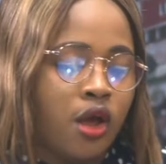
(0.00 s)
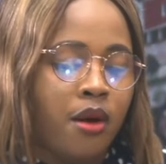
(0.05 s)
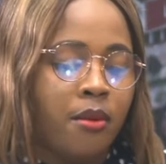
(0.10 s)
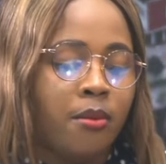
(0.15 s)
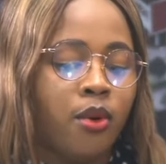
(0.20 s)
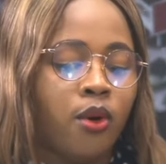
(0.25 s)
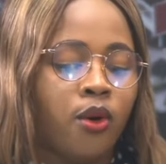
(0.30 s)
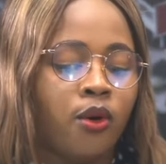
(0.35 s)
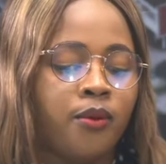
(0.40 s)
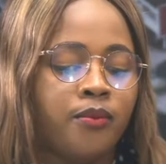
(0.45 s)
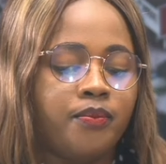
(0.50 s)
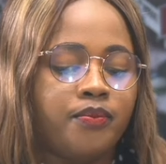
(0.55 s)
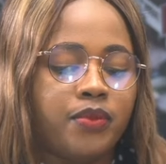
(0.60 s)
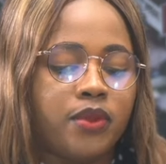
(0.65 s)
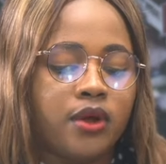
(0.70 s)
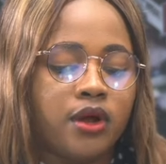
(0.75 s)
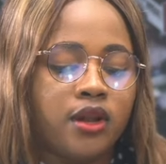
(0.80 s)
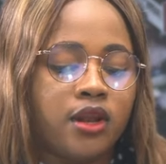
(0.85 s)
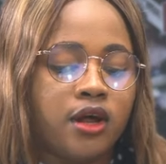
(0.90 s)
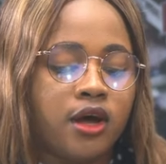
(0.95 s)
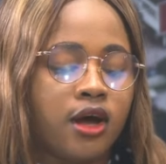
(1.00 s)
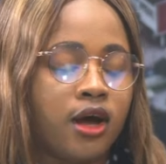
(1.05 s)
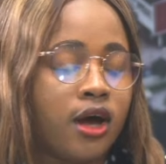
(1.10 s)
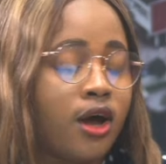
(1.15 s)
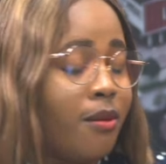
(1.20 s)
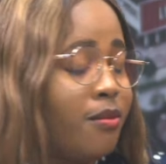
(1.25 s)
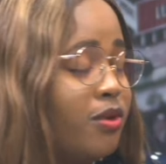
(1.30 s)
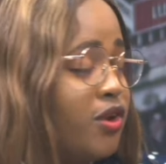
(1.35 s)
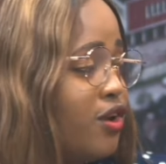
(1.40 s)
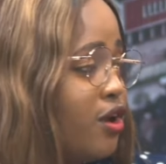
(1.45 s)
But the
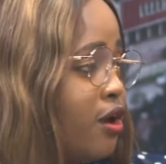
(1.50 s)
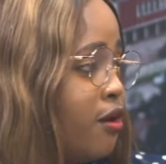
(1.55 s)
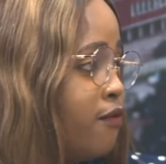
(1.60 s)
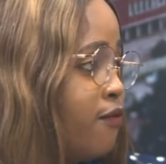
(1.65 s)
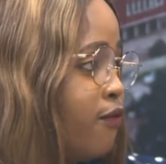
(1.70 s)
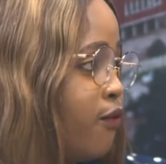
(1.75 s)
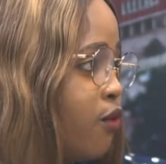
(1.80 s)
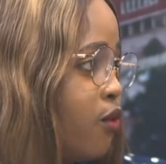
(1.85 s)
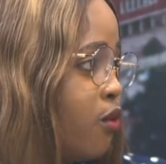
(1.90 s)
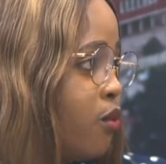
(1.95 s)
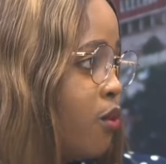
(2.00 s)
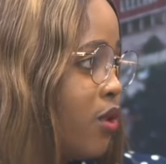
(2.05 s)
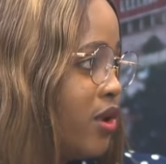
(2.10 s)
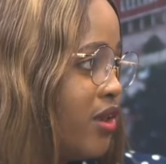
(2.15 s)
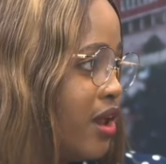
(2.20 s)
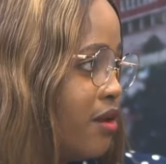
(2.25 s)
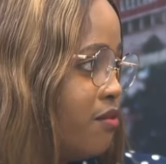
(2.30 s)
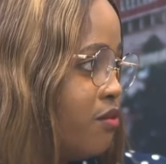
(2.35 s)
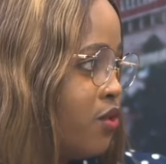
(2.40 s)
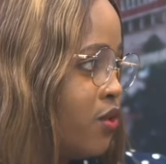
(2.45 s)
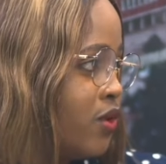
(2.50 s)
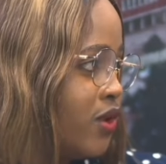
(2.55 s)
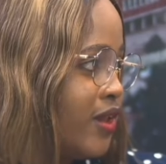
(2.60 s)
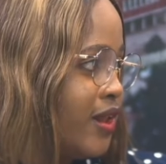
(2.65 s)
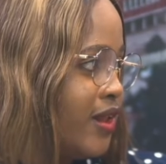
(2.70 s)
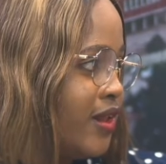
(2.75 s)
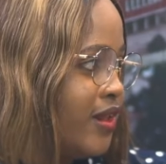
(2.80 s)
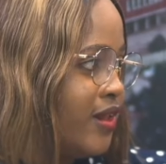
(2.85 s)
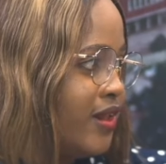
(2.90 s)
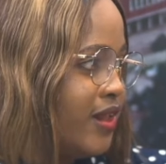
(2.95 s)
Commissioner for Water and
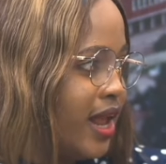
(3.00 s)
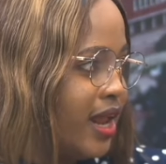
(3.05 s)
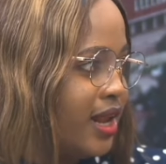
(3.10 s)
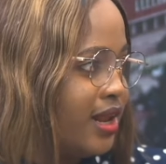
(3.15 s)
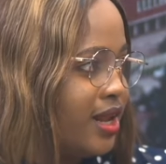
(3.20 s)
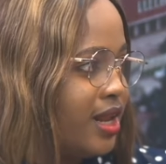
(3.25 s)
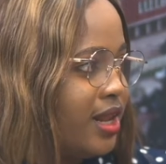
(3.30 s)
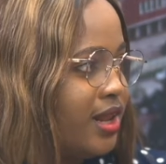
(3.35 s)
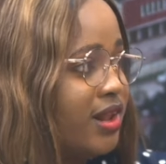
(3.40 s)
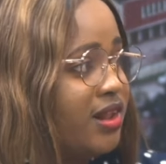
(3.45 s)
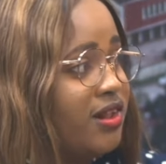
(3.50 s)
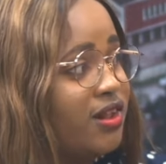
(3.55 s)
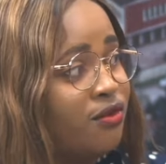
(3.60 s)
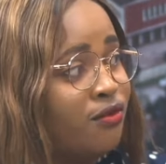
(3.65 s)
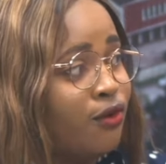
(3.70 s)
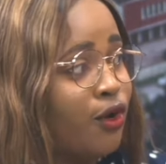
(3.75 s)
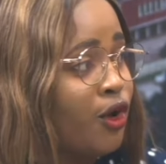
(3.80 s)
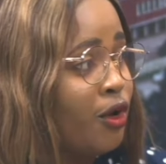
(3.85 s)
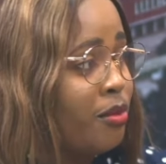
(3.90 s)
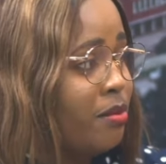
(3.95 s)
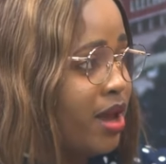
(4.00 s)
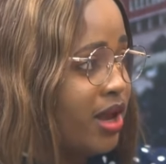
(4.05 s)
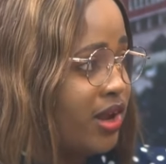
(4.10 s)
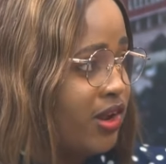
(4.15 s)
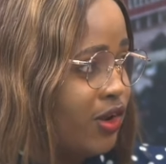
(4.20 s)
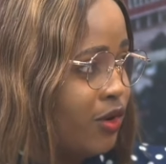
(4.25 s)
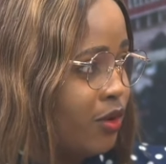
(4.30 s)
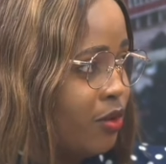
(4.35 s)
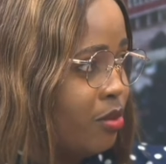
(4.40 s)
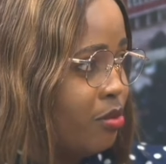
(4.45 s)
Resources said this is for
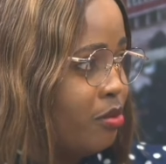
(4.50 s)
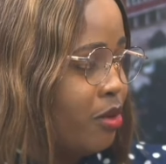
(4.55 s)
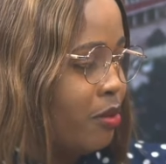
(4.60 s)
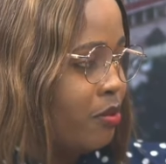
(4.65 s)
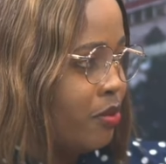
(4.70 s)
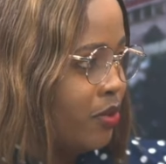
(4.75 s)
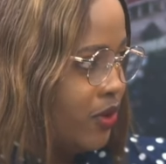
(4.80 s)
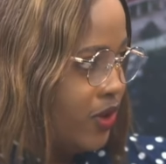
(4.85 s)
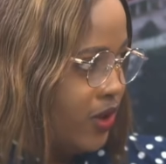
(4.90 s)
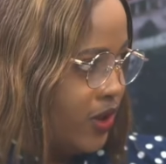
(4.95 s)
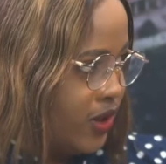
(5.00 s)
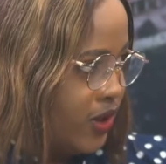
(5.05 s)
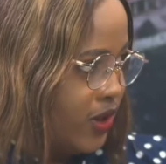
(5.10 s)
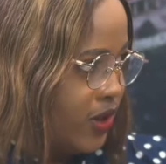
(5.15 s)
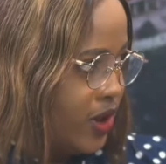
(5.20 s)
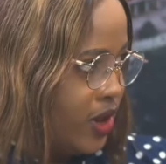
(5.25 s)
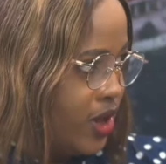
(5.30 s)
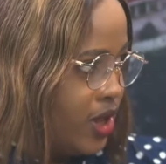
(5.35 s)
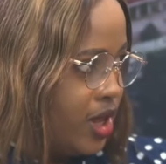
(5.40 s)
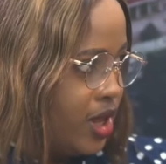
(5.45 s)
commercial purposes